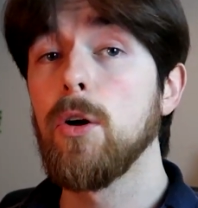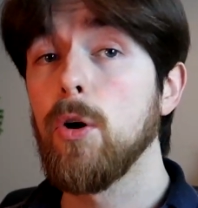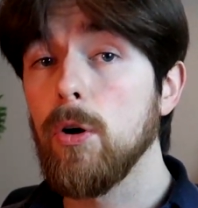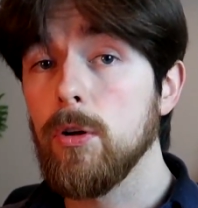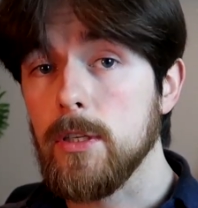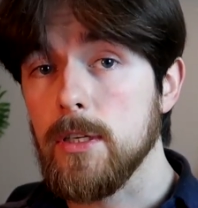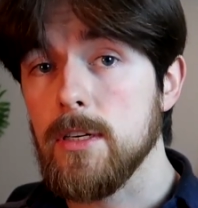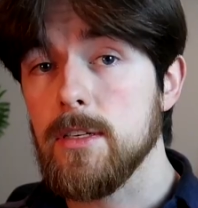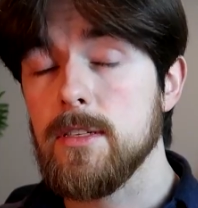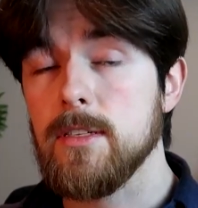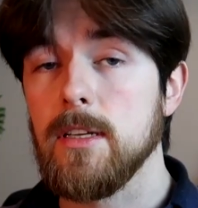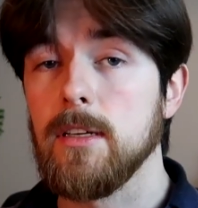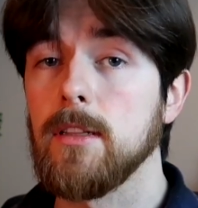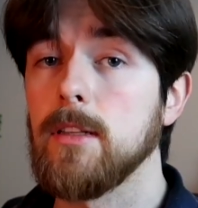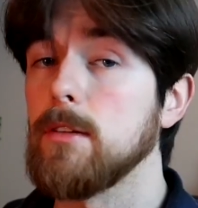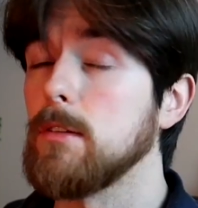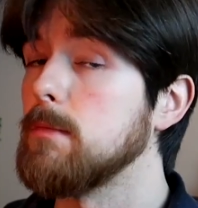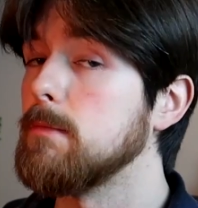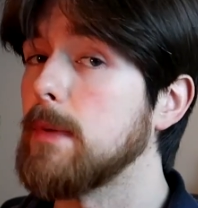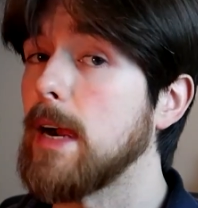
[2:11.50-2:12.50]
Others,
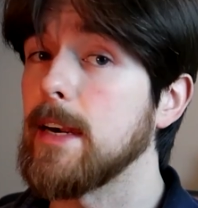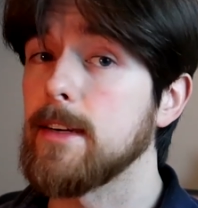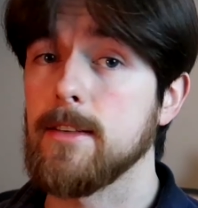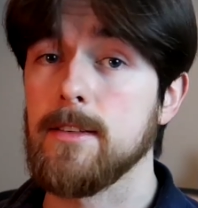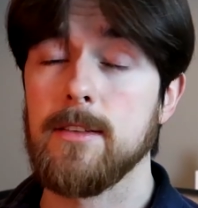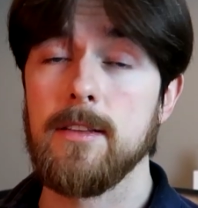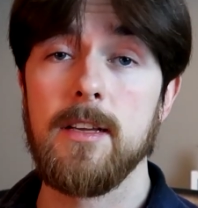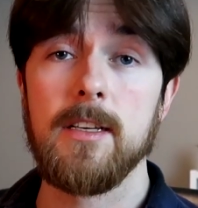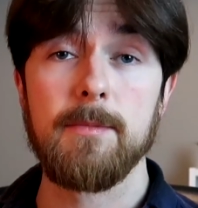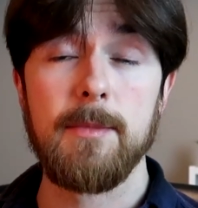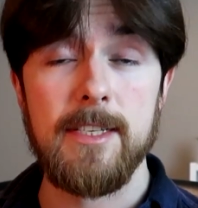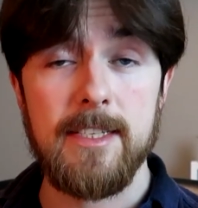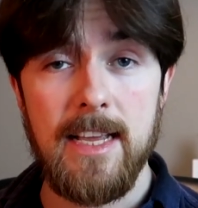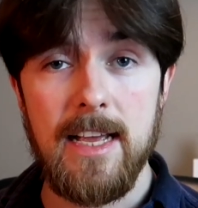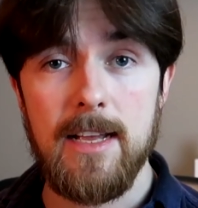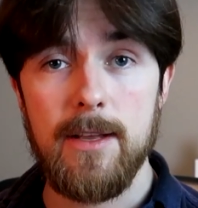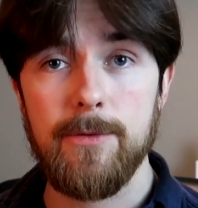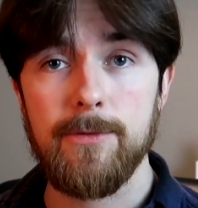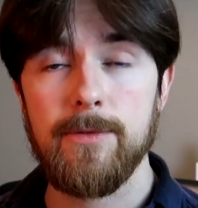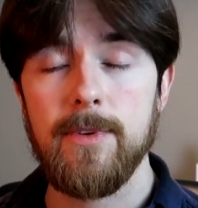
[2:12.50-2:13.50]
including Marxists like
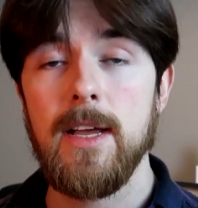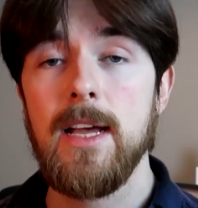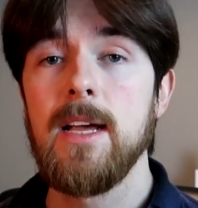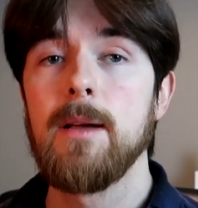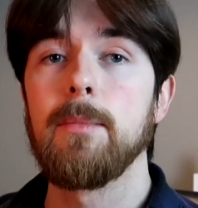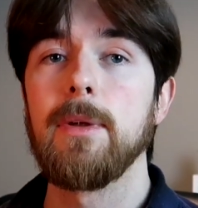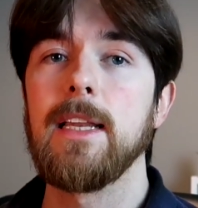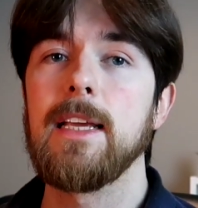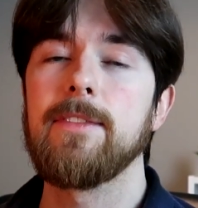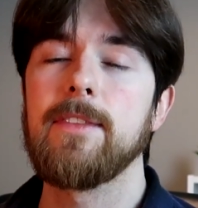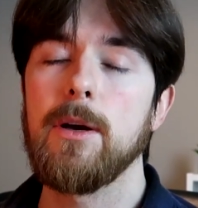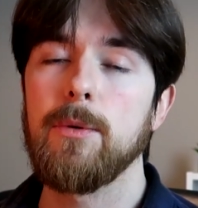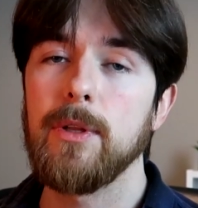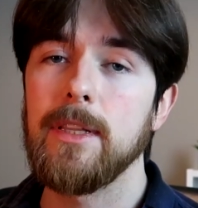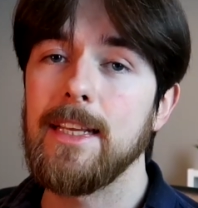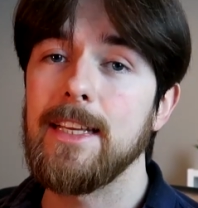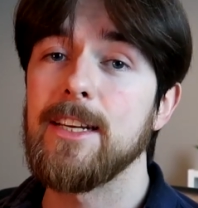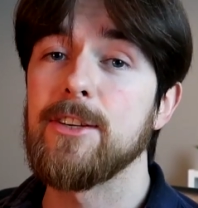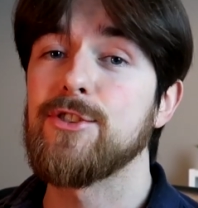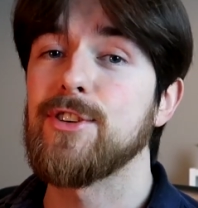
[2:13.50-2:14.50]
myself, believe that we'll
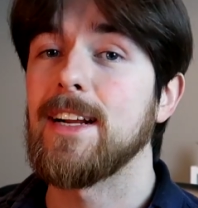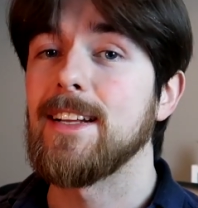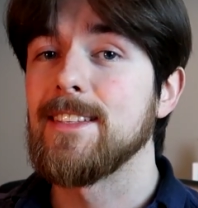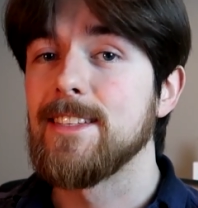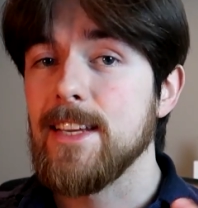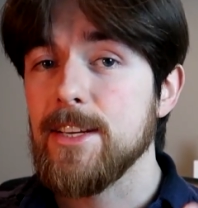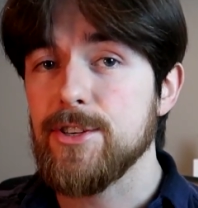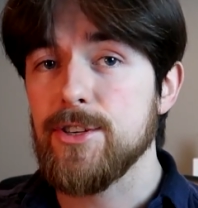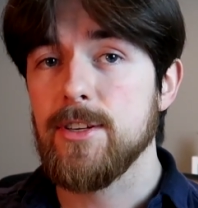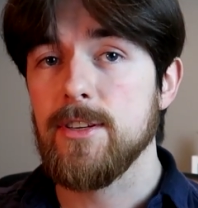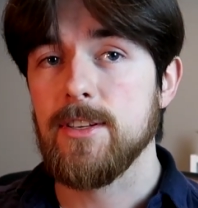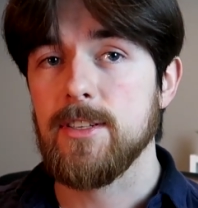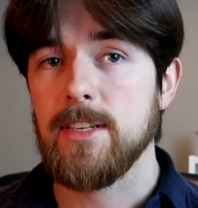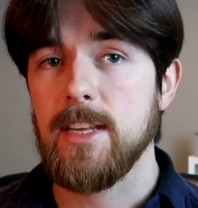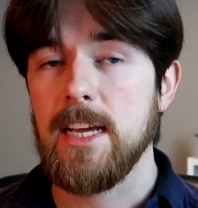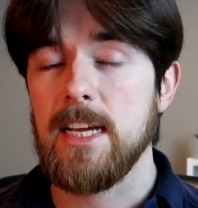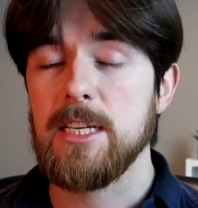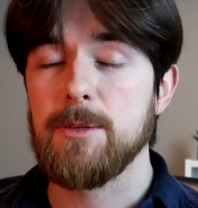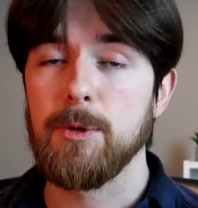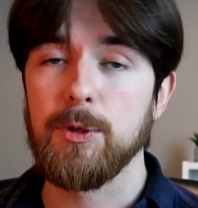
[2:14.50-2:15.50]
need a transitional
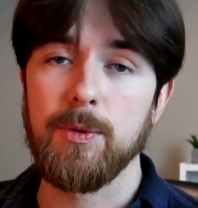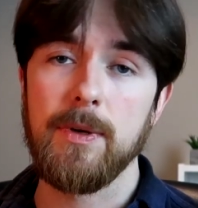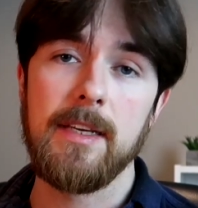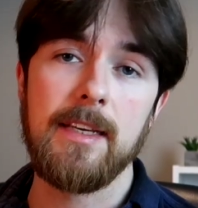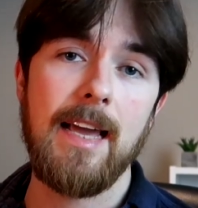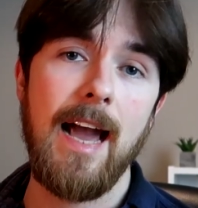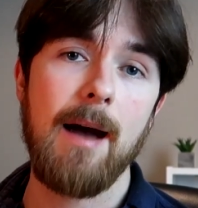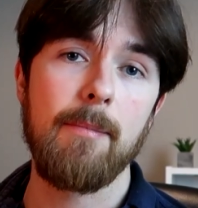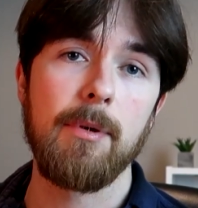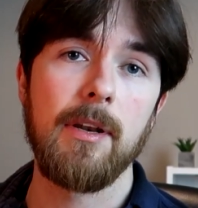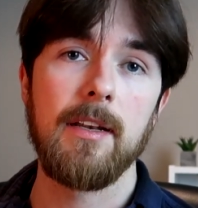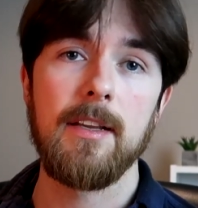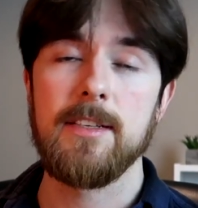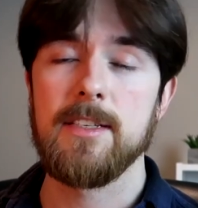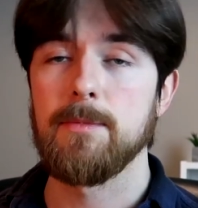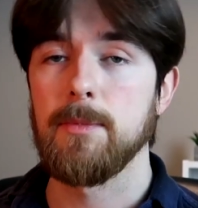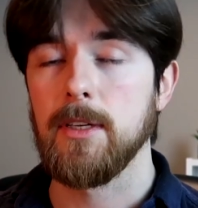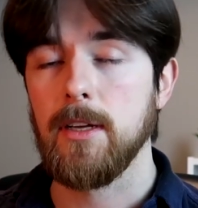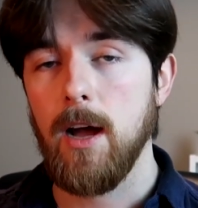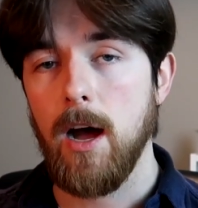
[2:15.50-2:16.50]
stage between
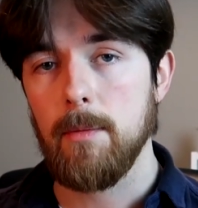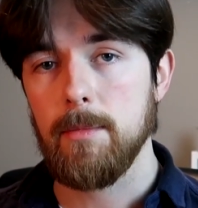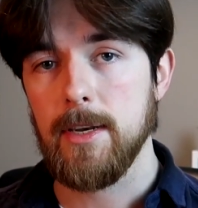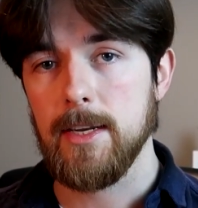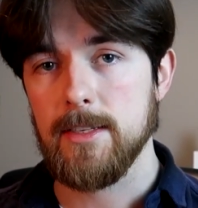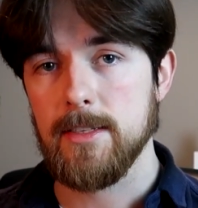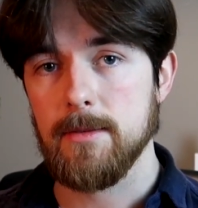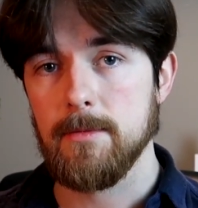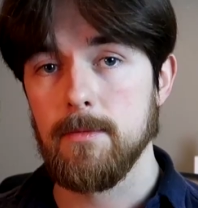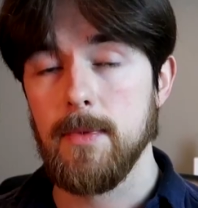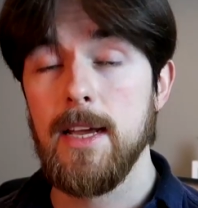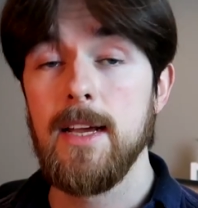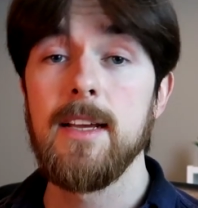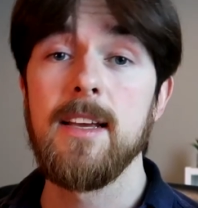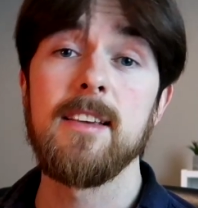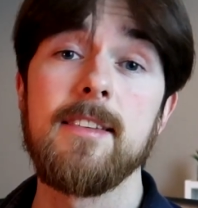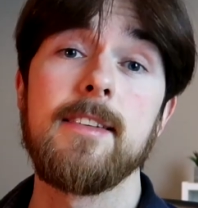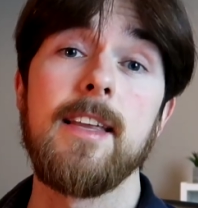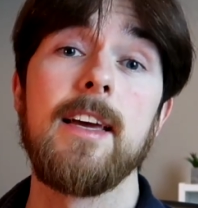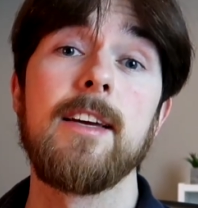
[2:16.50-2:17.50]
capitalism and communism,
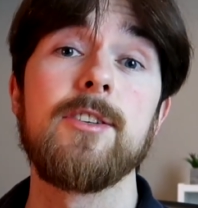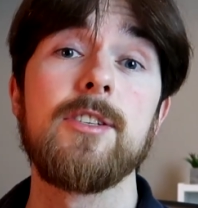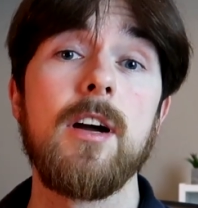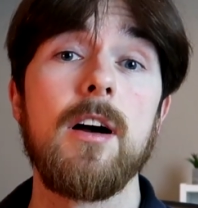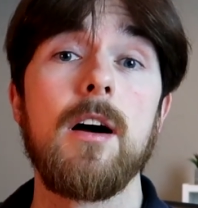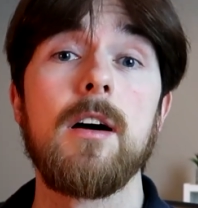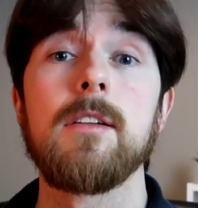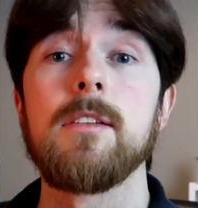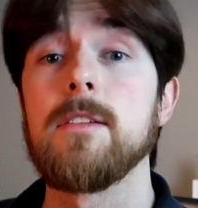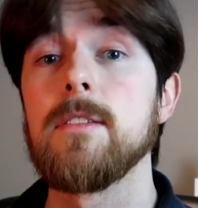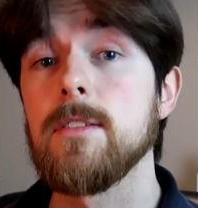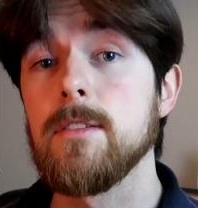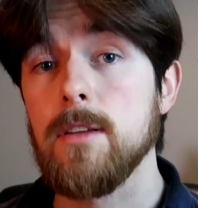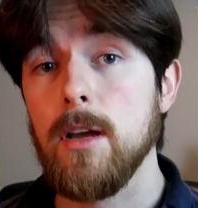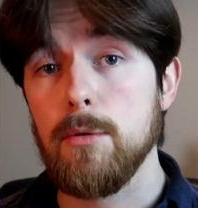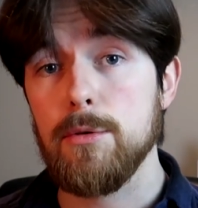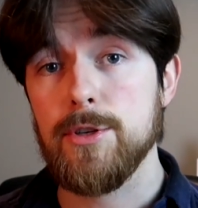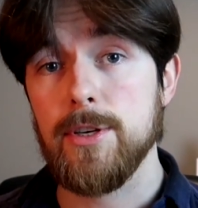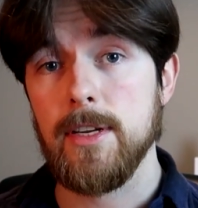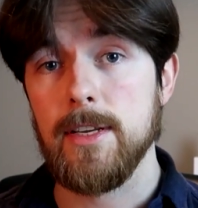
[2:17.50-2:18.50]
a stage called
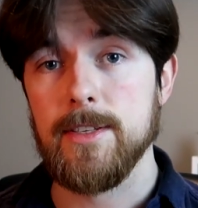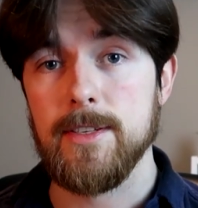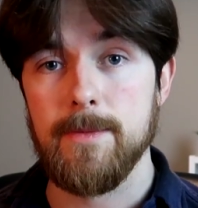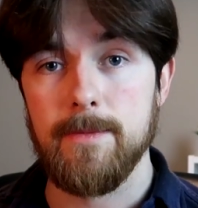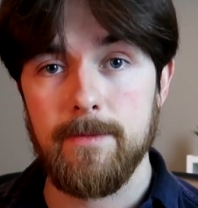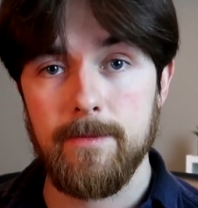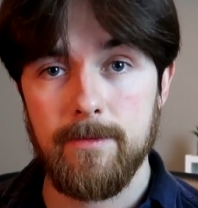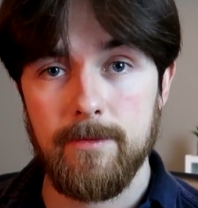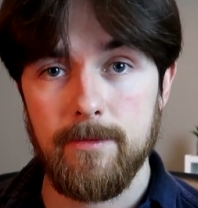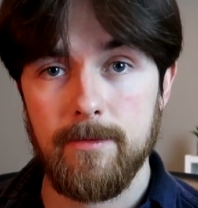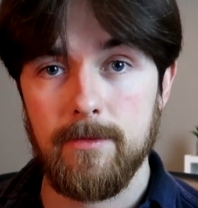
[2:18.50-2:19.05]
socialism.